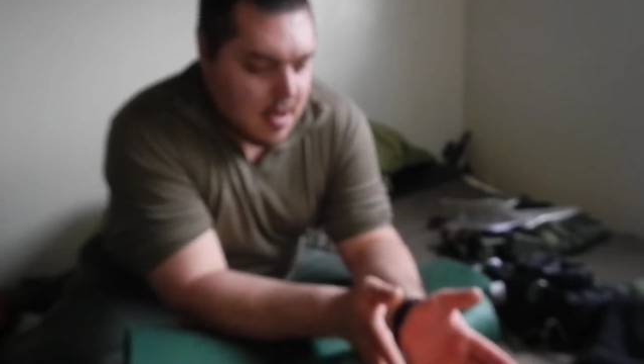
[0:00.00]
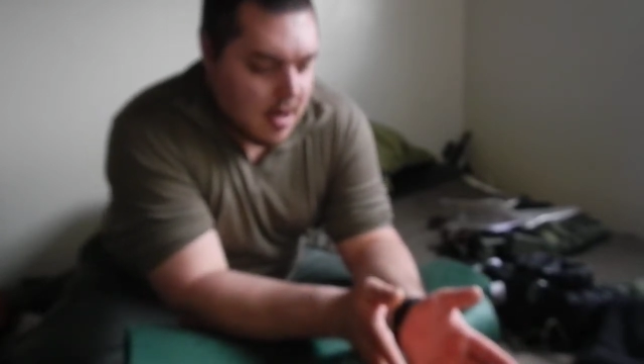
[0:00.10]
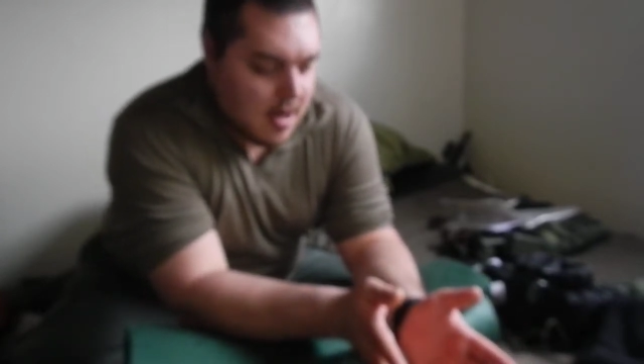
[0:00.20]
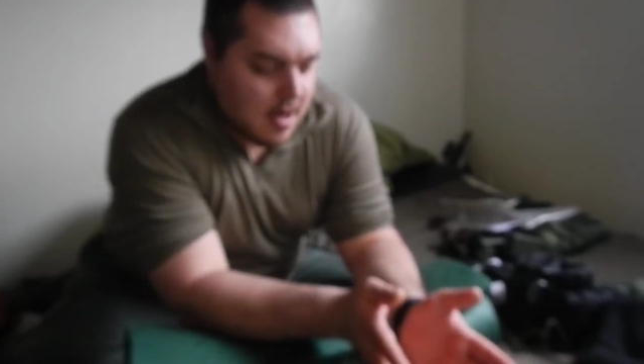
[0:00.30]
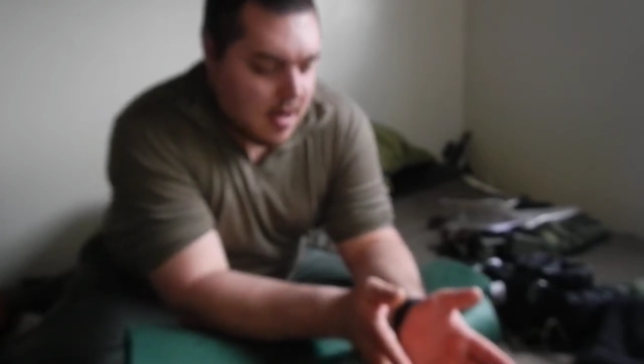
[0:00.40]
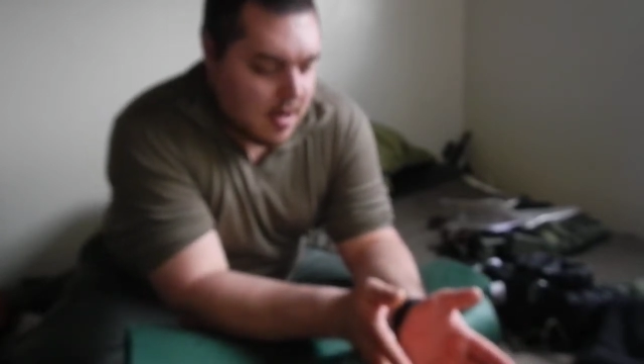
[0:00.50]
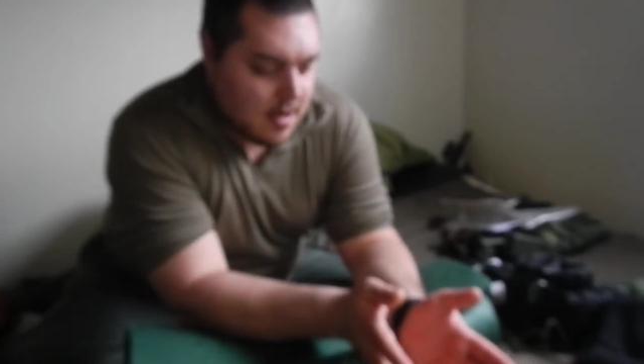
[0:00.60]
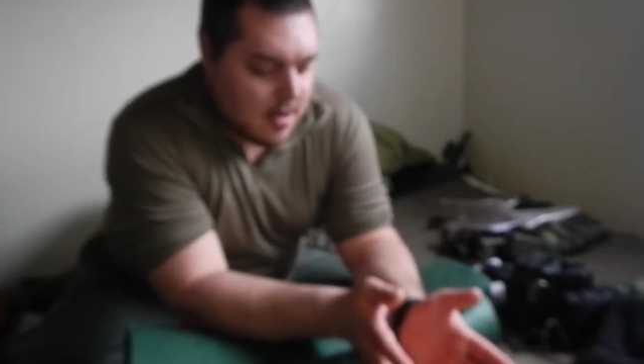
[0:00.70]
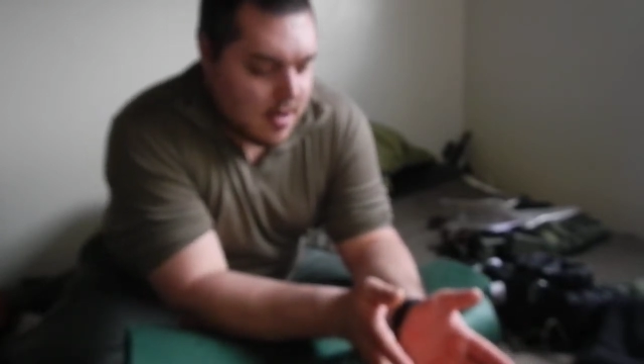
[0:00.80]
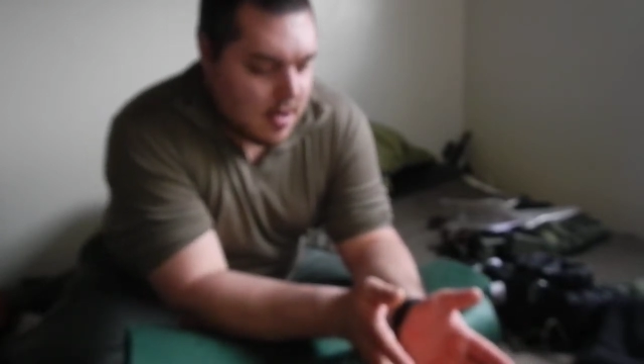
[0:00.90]

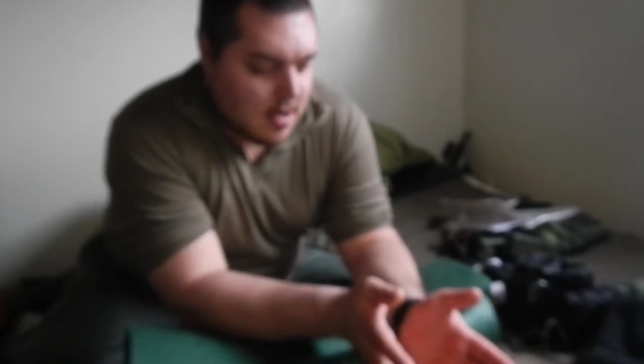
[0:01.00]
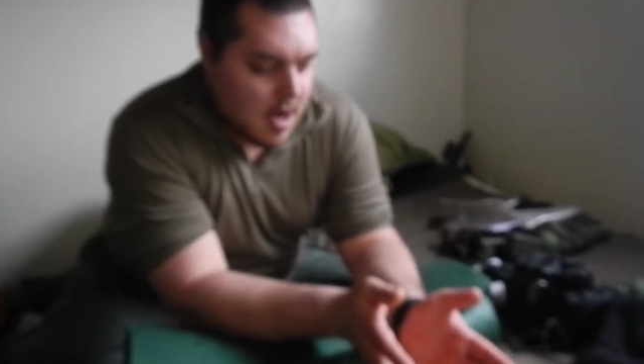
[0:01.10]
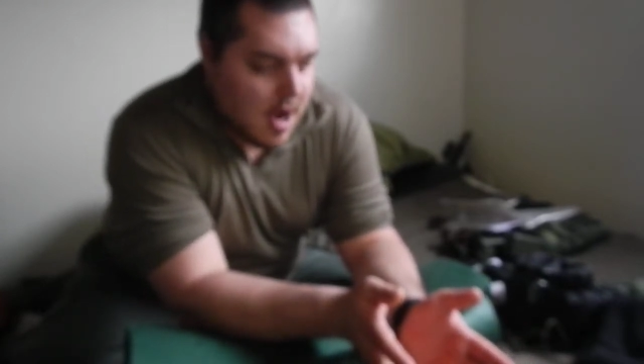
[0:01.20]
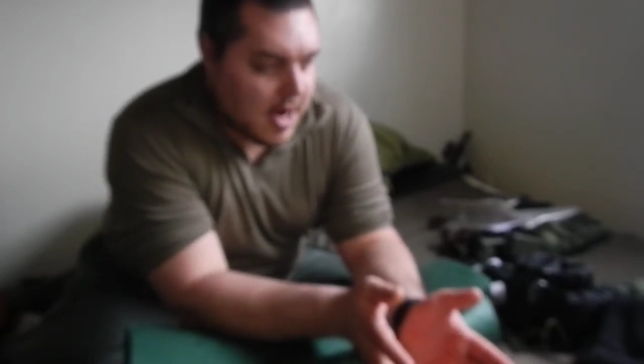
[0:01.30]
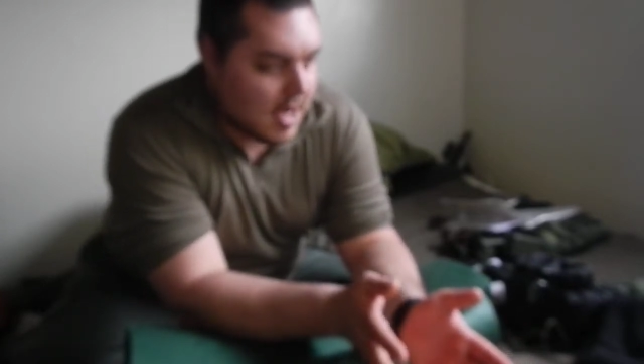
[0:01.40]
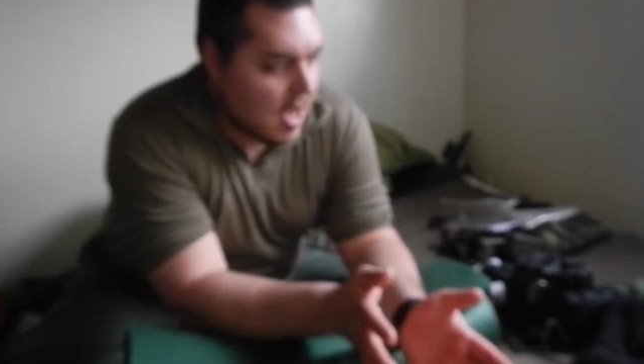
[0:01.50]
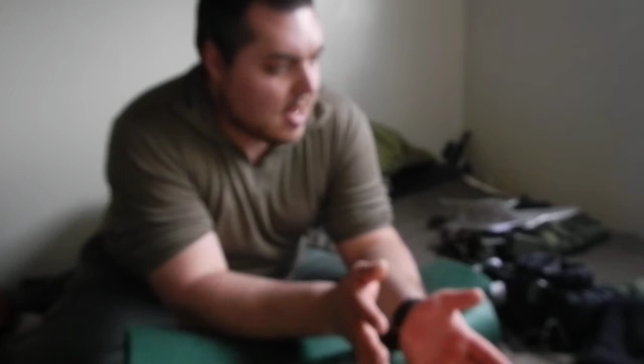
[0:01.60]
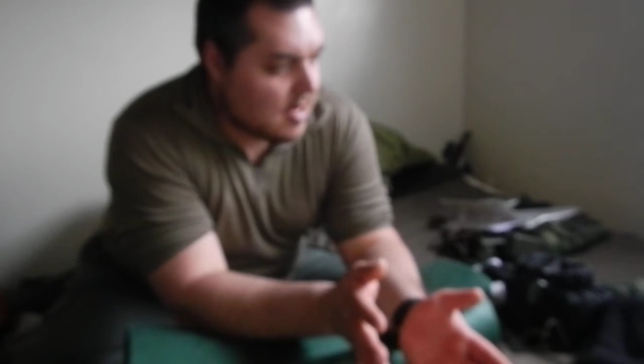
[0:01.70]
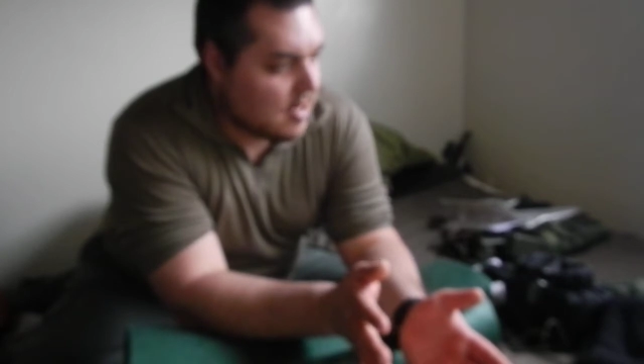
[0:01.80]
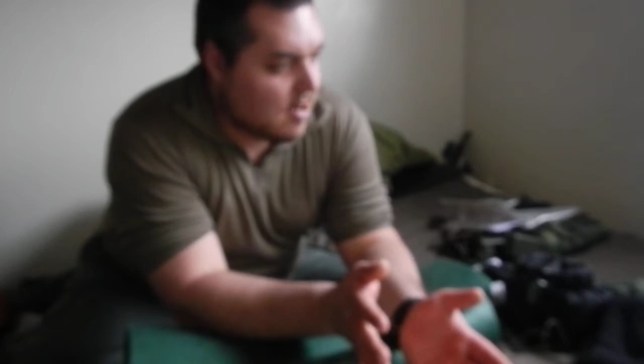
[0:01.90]
I
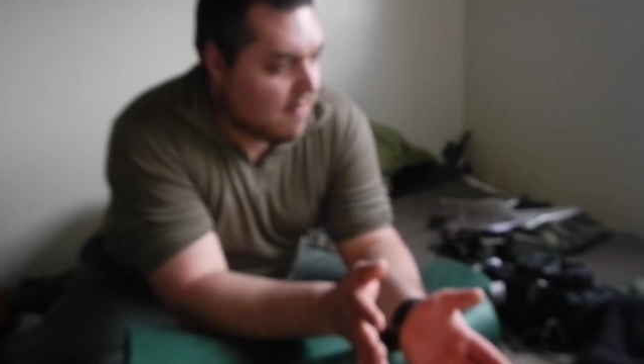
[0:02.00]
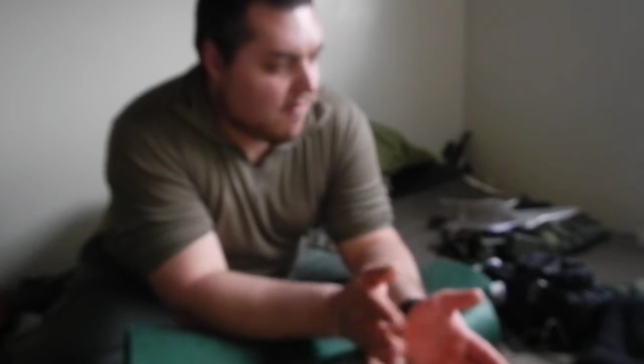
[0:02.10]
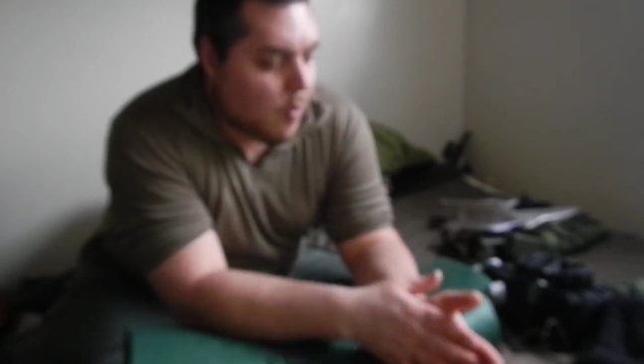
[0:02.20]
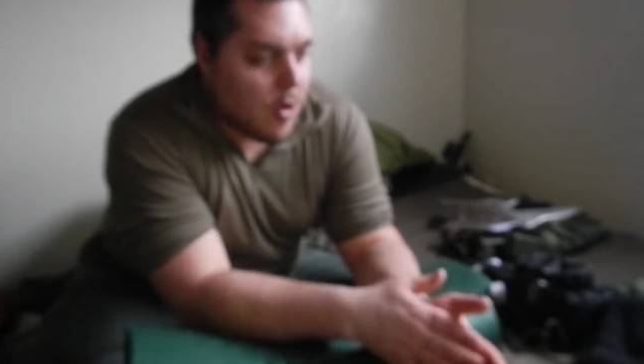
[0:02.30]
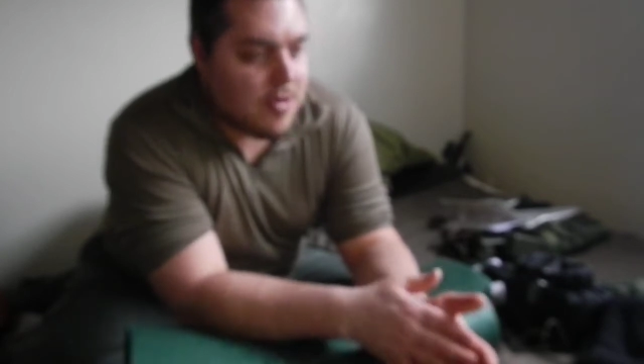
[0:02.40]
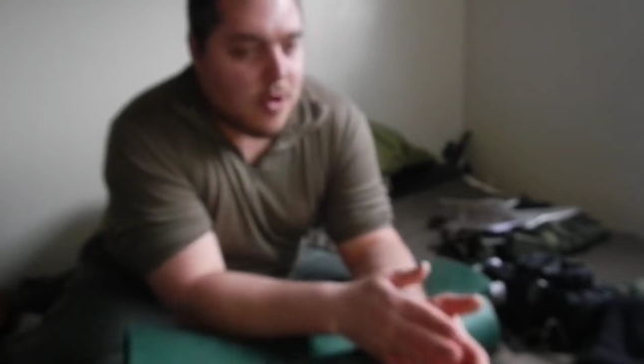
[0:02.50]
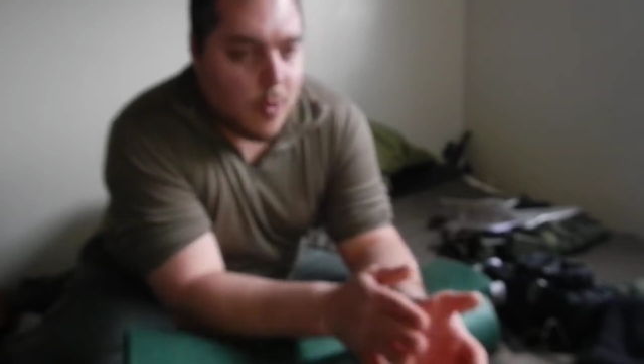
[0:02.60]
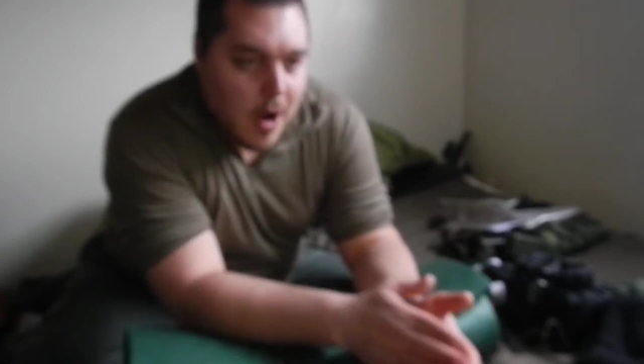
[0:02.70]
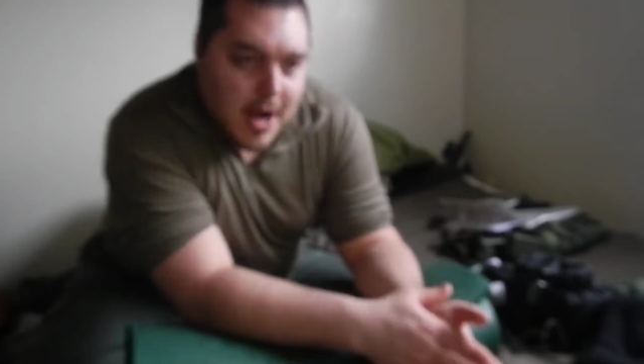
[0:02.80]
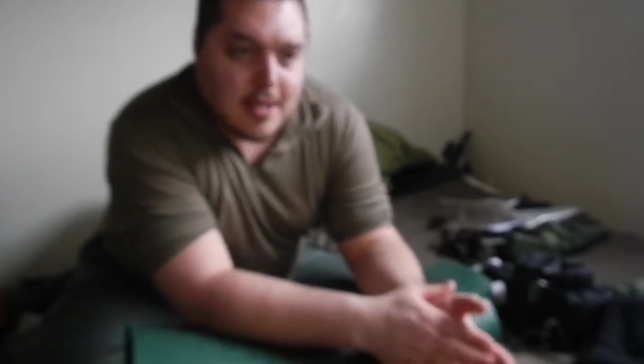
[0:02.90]
can't afford the
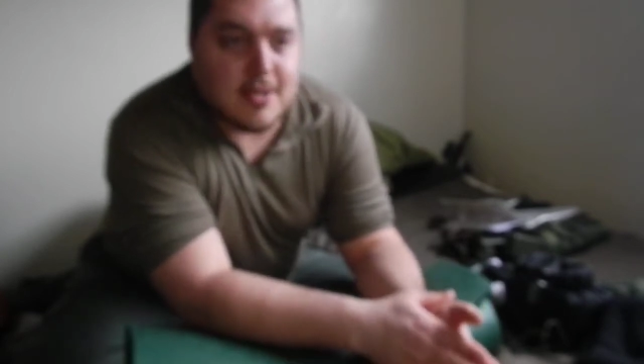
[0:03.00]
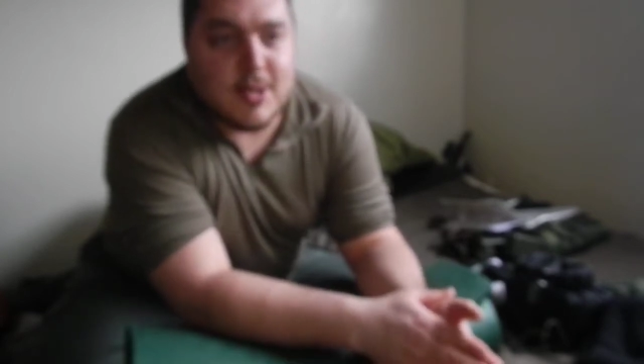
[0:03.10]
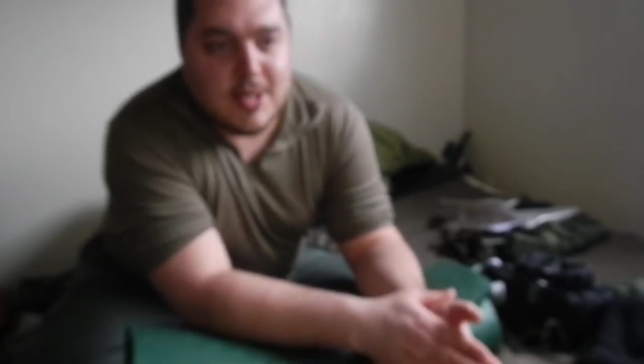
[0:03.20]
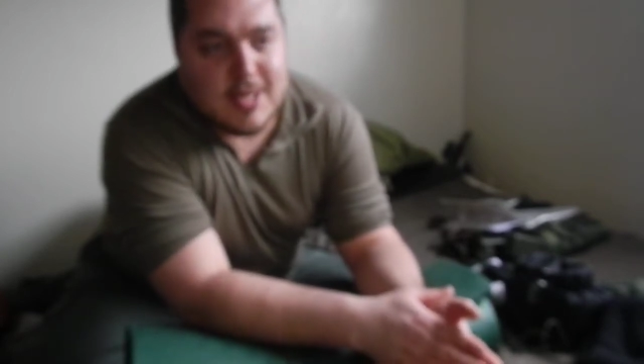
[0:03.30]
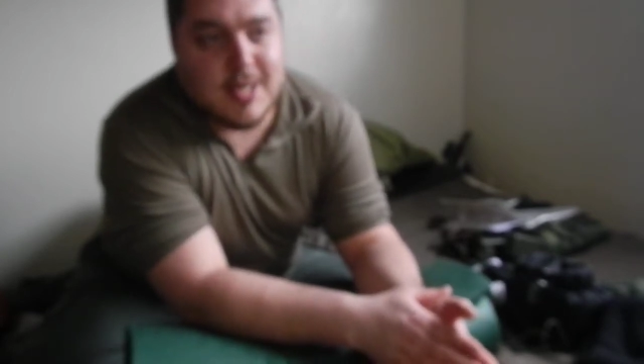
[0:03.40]
weight.